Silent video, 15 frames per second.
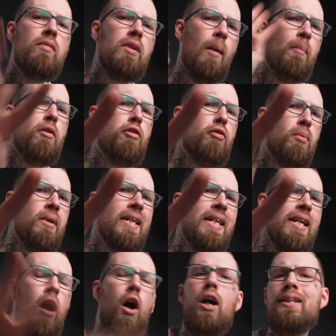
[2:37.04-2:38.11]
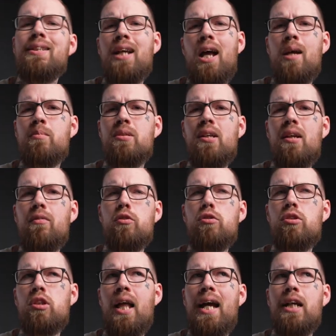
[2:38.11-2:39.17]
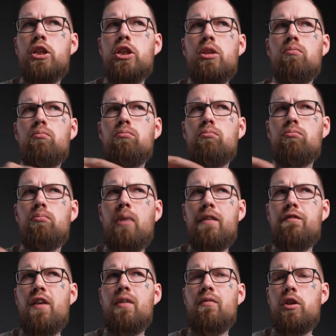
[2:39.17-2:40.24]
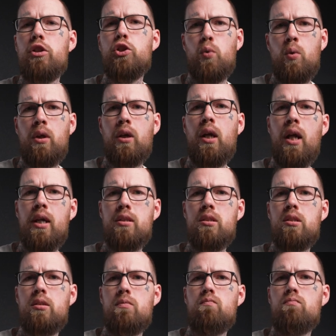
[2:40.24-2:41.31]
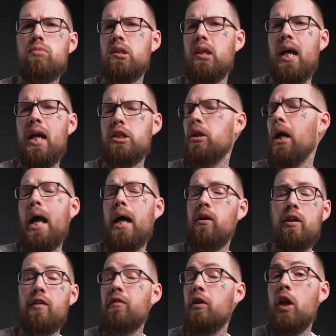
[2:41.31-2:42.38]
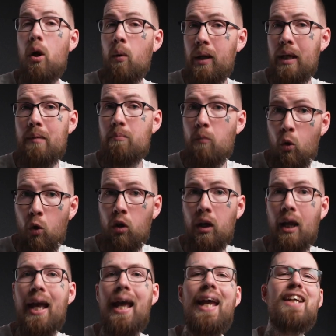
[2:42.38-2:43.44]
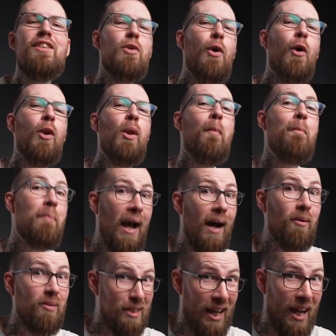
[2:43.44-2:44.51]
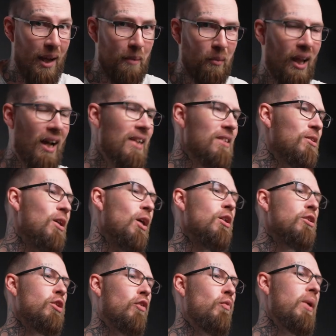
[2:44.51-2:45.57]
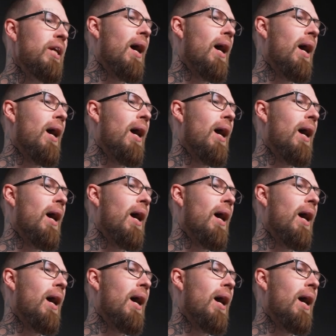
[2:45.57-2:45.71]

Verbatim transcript: Number three on time saver slash my favorite shortcuts slash I don't even know anymore is all about timelines. So if we